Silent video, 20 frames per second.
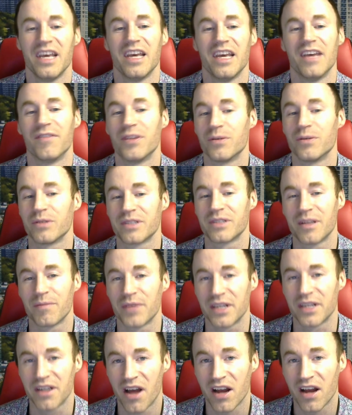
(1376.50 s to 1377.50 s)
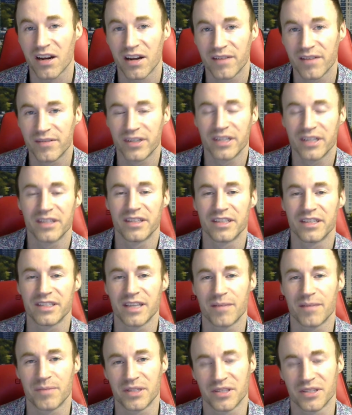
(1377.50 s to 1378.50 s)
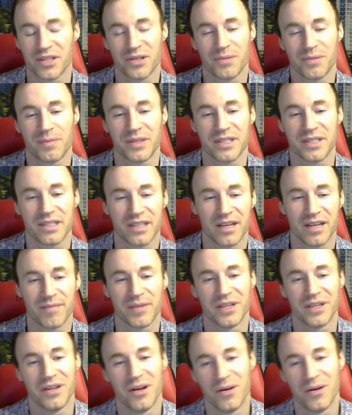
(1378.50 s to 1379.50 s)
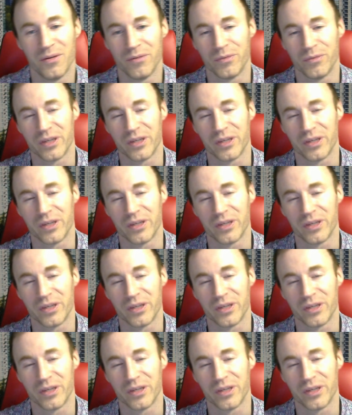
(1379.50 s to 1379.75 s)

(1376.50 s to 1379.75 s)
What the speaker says: there was something not covered in this episode, please let me know, and we